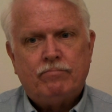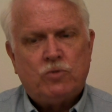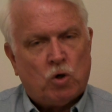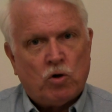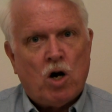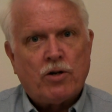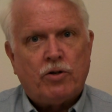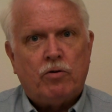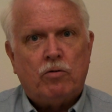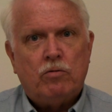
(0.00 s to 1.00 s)
Don't
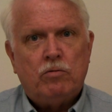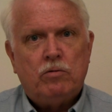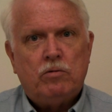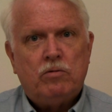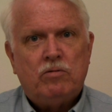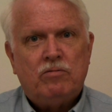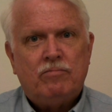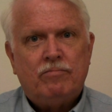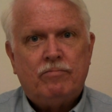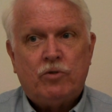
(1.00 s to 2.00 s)
argue.
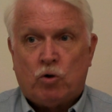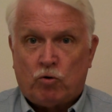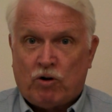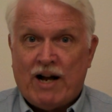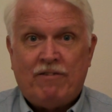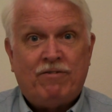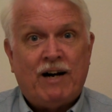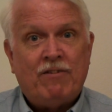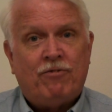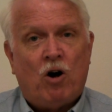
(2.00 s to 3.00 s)
Don't try and
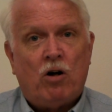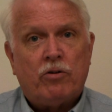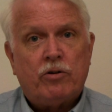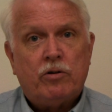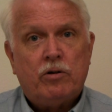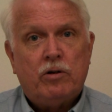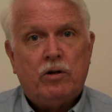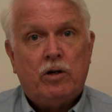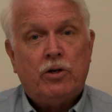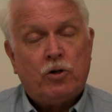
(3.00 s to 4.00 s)
find fault.
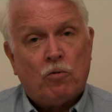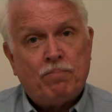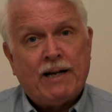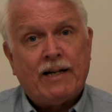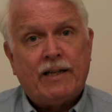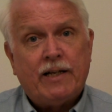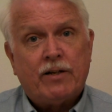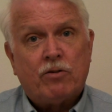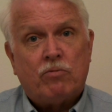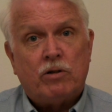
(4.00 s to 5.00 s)
Don't pick at the
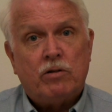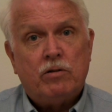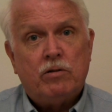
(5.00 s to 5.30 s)
other one.